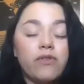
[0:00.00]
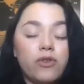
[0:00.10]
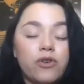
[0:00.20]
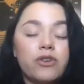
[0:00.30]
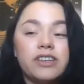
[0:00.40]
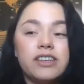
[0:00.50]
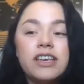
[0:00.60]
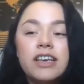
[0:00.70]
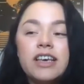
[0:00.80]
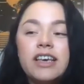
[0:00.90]
learned and
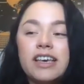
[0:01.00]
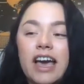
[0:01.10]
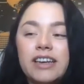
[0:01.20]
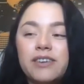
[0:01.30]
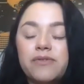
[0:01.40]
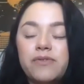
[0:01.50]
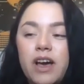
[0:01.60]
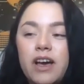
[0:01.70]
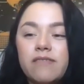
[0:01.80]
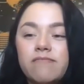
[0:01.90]
kind of
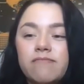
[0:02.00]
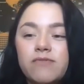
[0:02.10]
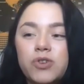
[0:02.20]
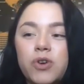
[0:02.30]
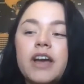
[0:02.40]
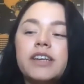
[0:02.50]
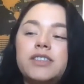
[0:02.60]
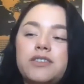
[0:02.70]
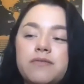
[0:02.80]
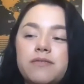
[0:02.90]
tried
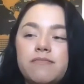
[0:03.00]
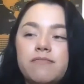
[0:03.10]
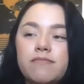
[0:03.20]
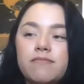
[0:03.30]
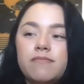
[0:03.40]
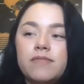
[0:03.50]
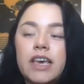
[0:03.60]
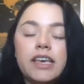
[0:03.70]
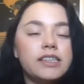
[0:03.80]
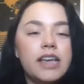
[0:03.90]
to
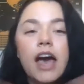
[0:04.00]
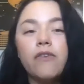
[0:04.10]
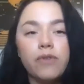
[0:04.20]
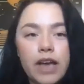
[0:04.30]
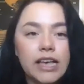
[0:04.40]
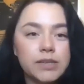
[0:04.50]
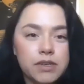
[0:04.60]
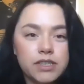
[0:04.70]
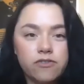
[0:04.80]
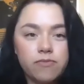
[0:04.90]
take into every
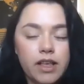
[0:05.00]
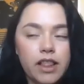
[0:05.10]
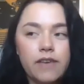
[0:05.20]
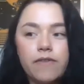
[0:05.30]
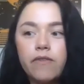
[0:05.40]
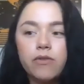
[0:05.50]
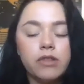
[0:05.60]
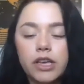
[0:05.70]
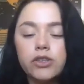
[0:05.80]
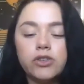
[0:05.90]
aspect of my life, every
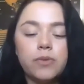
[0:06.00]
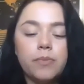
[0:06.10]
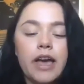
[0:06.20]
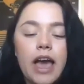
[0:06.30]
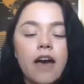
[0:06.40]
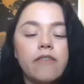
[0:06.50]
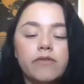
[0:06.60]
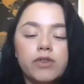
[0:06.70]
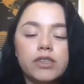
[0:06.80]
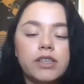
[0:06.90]
relationship I have,
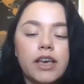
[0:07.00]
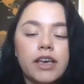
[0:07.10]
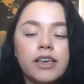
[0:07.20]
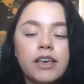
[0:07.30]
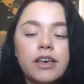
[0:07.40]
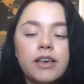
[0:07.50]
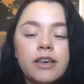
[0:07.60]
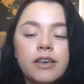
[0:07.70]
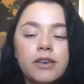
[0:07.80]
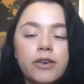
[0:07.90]
of just like,
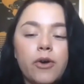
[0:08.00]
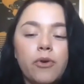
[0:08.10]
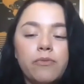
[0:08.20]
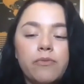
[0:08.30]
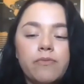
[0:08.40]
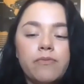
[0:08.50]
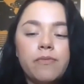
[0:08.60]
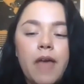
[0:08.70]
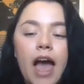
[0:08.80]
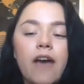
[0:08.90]

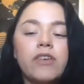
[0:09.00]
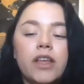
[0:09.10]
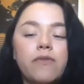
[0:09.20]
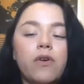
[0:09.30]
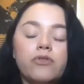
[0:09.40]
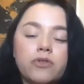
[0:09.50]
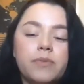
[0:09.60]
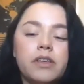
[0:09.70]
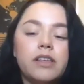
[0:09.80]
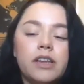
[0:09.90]
having that
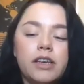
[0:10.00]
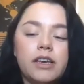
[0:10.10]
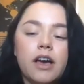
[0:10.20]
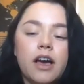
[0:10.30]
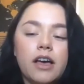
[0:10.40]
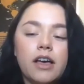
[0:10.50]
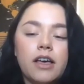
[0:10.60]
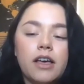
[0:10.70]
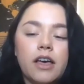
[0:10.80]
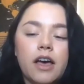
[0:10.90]
vulnerability
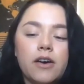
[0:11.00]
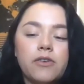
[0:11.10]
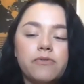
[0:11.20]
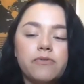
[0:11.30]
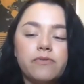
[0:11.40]
of,